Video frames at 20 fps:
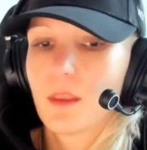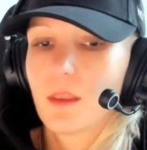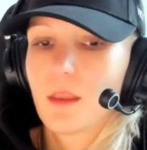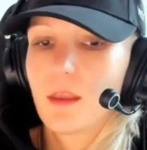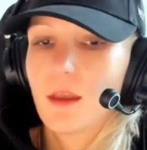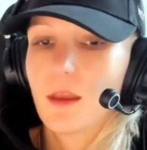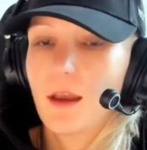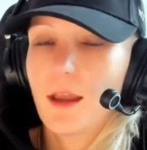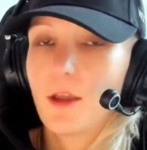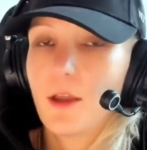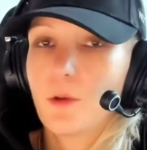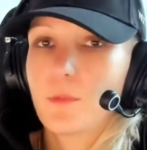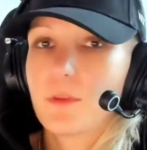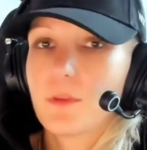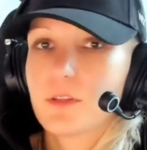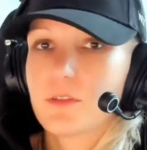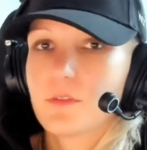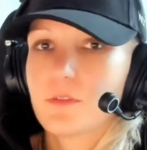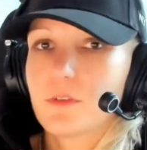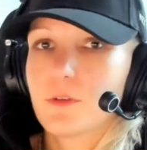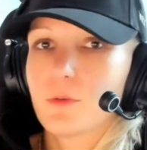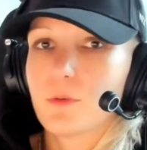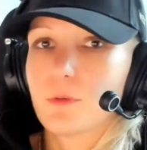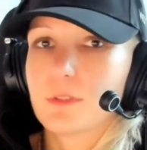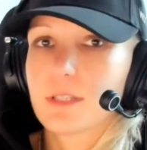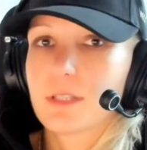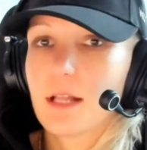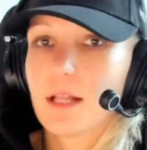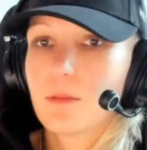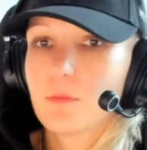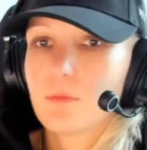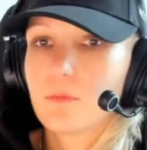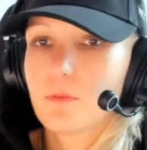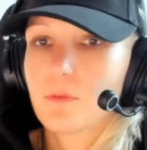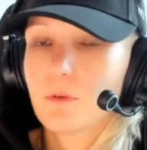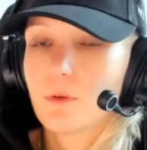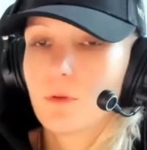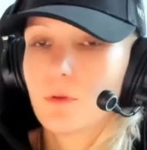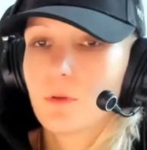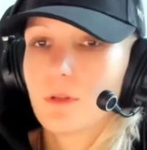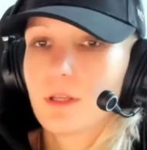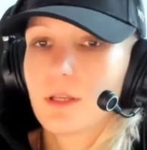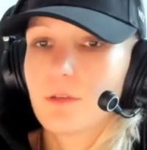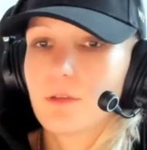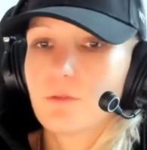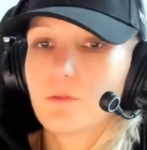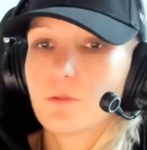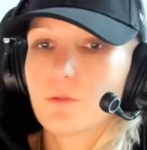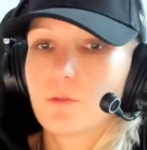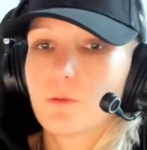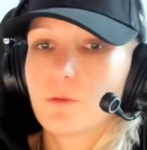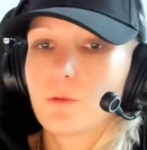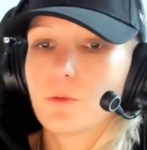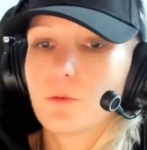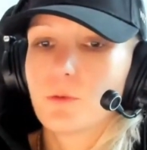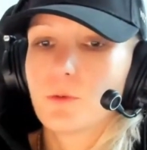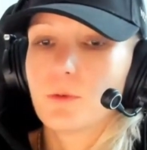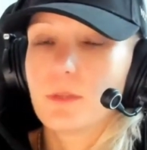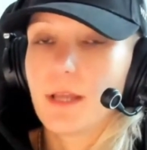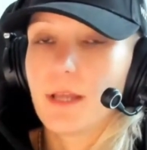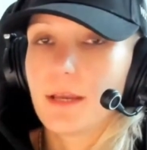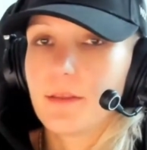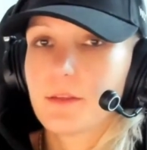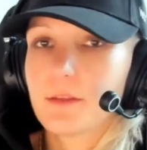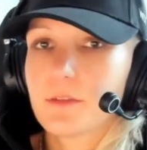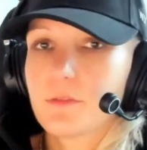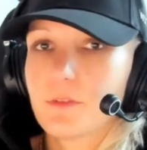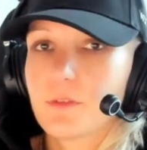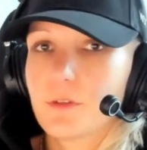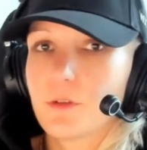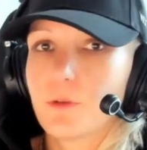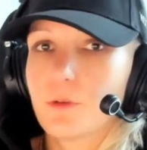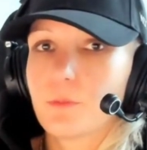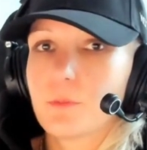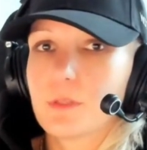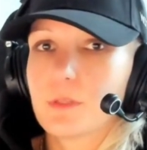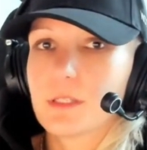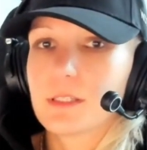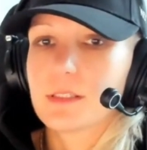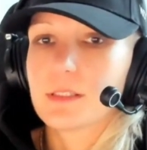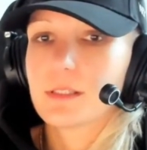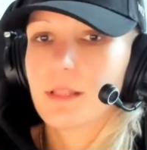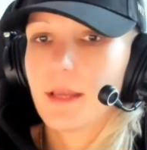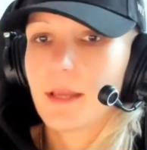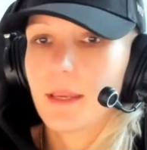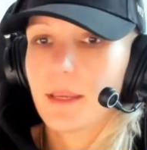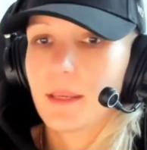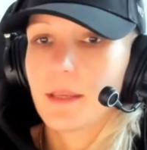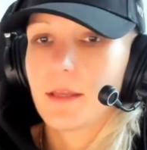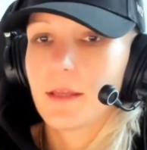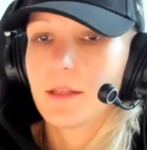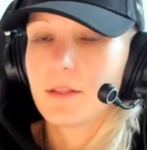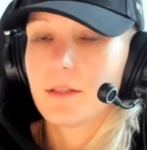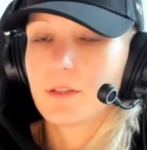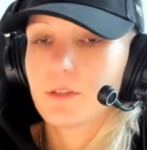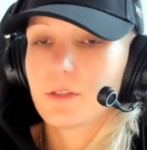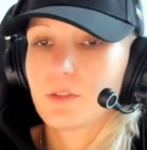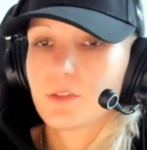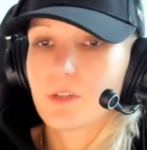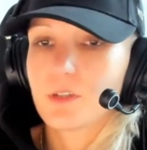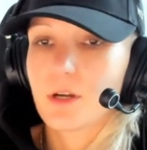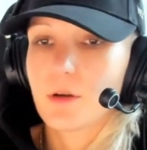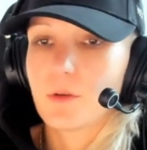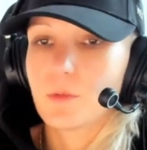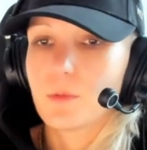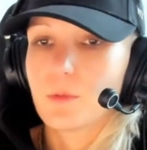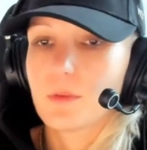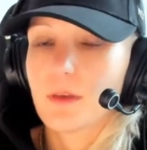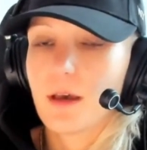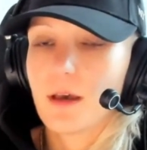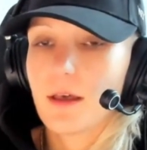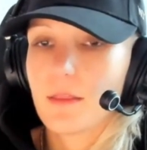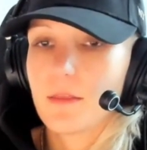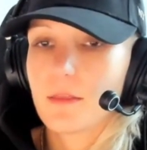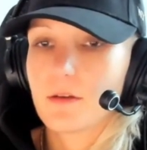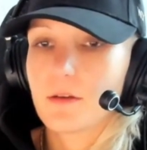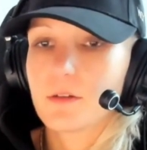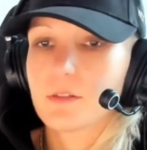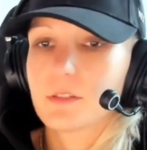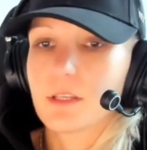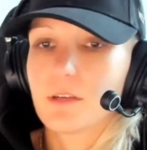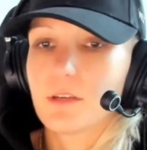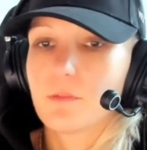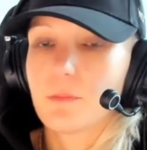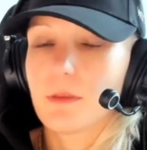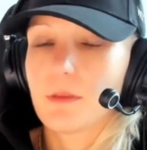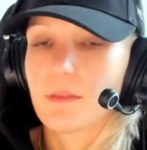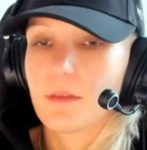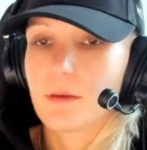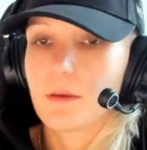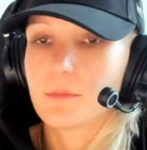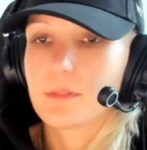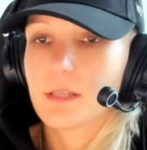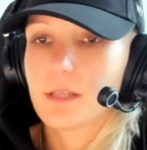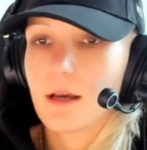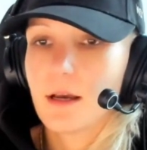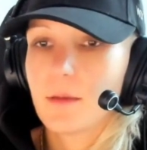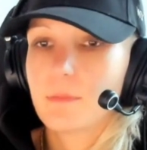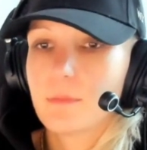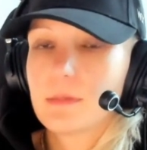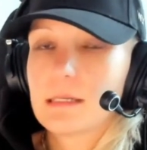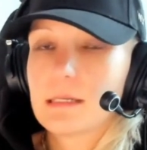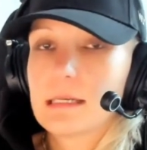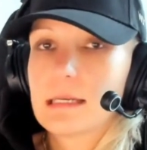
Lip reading: I hope this video was helpful. If you like this video, please like it, share it with others, give me a thumbs up,